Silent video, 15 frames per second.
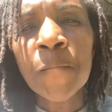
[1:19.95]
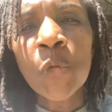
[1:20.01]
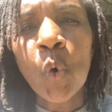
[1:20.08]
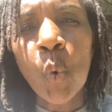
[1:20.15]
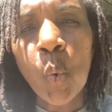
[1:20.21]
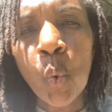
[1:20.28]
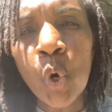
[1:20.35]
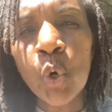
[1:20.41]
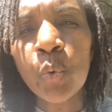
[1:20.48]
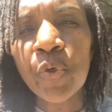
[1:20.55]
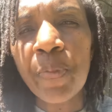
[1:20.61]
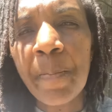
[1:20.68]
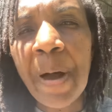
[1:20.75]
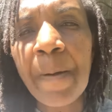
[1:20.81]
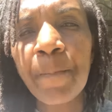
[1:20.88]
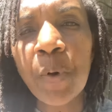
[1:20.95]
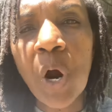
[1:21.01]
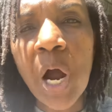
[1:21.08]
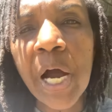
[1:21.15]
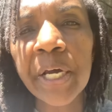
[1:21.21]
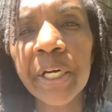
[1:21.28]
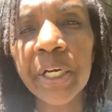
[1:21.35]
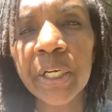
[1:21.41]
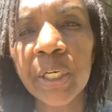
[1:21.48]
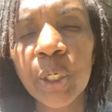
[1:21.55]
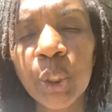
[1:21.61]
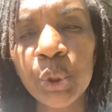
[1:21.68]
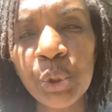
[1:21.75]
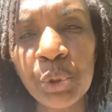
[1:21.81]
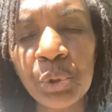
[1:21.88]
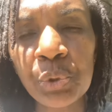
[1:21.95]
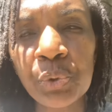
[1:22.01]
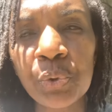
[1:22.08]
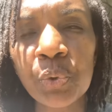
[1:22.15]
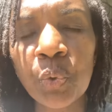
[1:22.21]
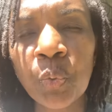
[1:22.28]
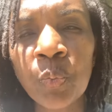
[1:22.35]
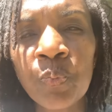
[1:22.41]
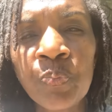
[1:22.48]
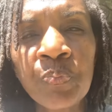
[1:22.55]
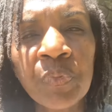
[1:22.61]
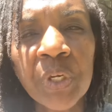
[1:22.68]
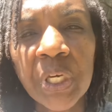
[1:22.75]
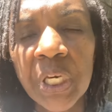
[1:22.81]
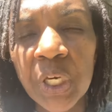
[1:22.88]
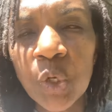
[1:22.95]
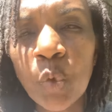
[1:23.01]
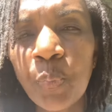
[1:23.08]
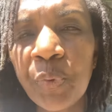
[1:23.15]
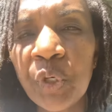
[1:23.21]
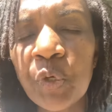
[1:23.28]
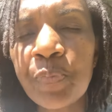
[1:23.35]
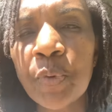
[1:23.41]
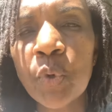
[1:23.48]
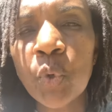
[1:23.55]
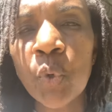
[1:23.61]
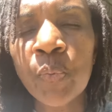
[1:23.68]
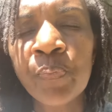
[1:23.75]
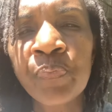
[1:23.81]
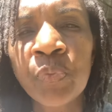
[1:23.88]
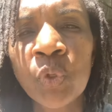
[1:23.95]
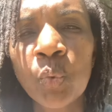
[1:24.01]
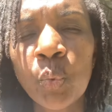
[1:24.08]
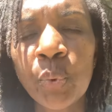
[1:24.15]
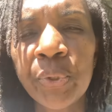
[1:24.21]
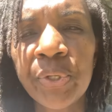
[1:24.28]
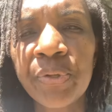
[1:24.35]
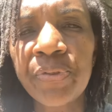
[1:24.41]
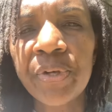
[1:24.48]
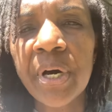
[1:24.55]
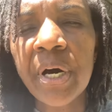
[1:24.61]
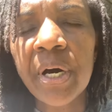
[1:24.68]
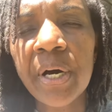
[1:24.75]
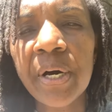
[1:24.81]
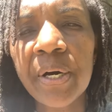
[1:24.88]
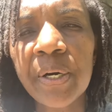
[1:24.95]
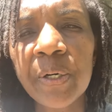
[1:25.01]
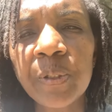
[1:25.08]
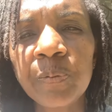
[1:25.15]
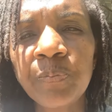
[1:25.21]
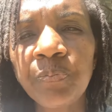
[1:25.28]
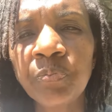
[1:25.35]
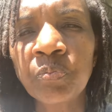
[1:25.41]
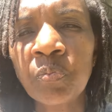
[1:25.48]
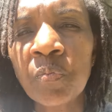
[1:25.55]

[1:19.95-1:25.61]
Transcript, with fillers: work with my product to heal people with um,